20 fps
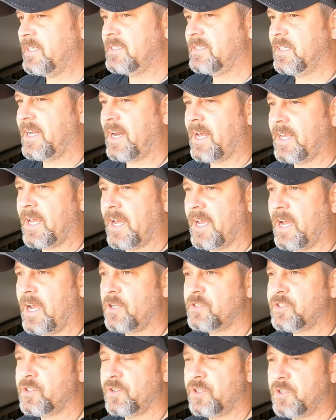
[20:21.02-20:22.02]
is that I, I
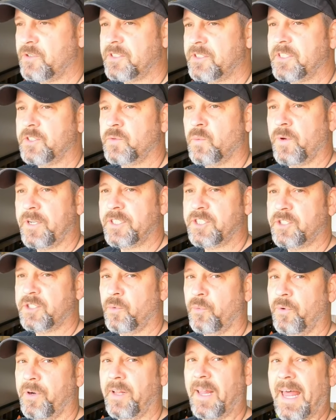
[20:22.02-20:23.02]
also use this winch
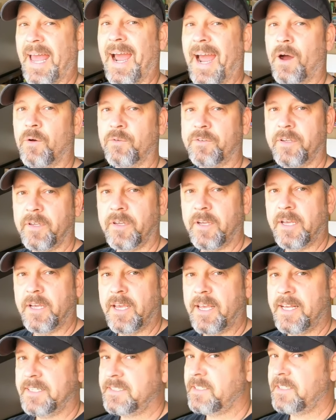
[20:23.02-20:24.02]
to reel out
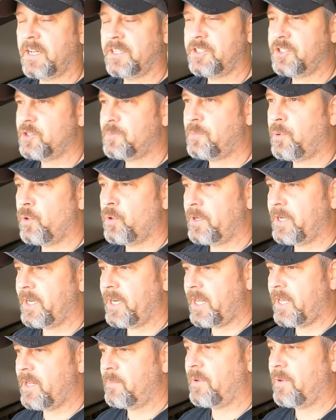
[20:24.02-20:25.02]
it's not just pulling
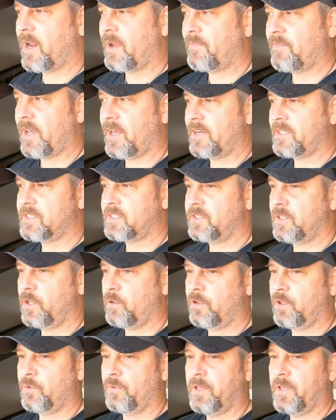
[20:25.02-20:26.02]
it in, but I've got to
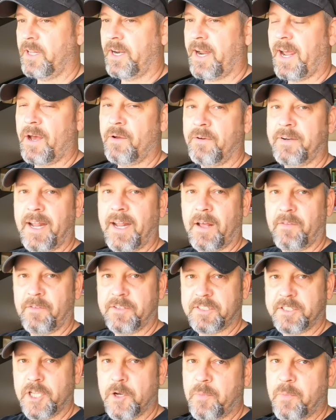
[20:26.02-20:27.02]
slowly reel it out
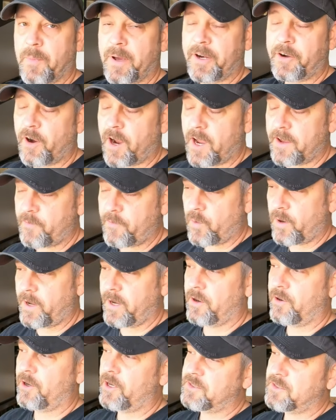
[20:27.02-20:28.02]
down the slope of my
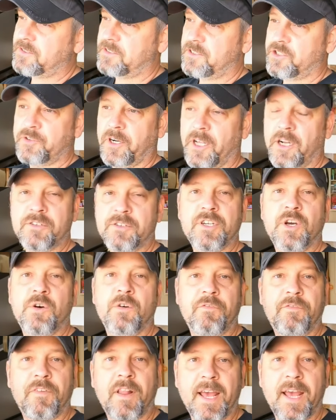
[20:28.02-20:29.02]
driveway or else this trailer's
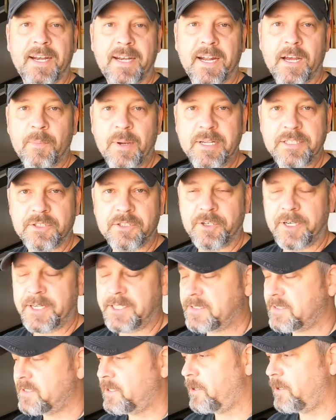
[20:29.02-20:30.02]
going flying down my
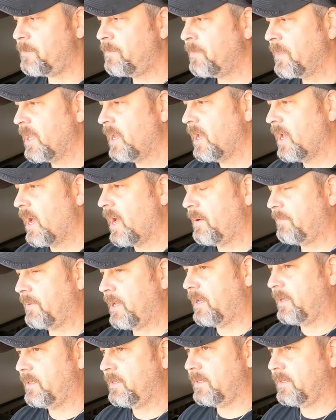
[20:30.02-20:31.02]
street. So I'm,
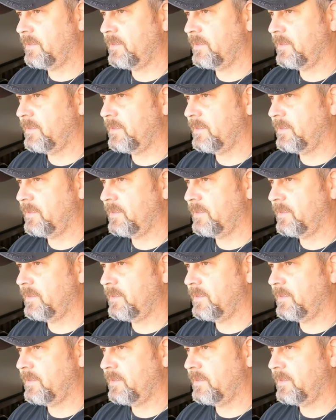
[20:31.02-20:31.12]
I,